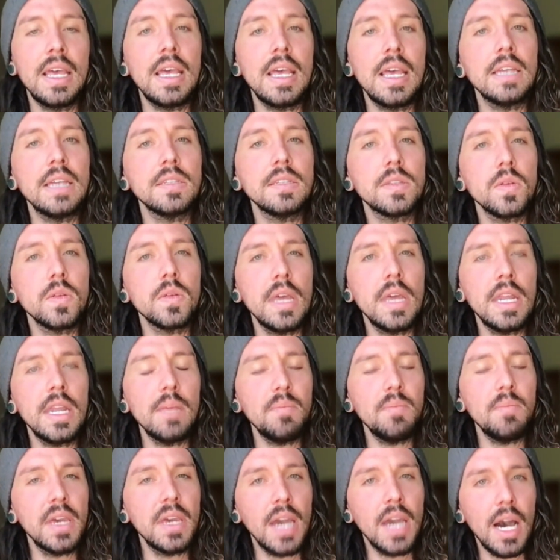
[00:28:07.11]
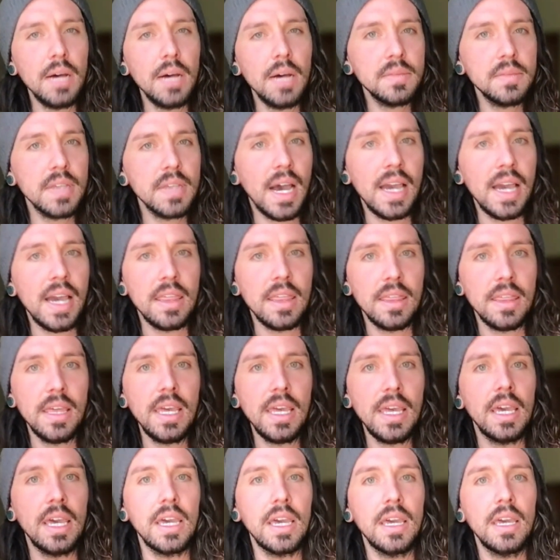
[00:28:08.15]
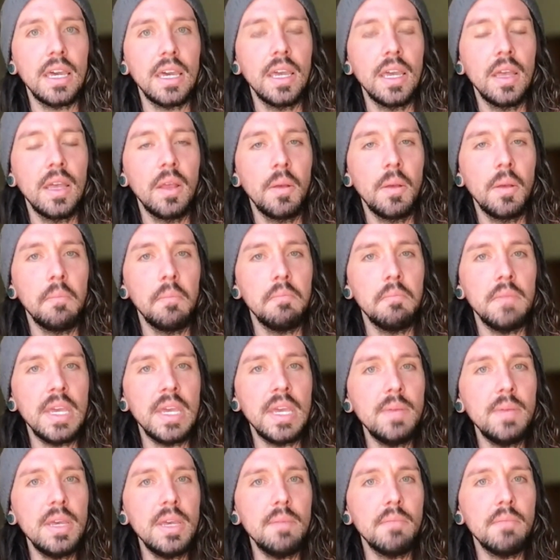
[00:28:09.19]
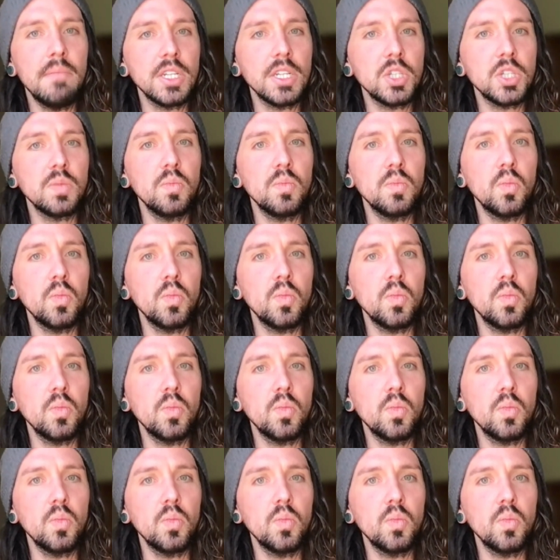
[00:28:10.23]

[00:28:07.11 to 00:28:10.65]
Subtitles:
And so then it becomes, I think, maybe much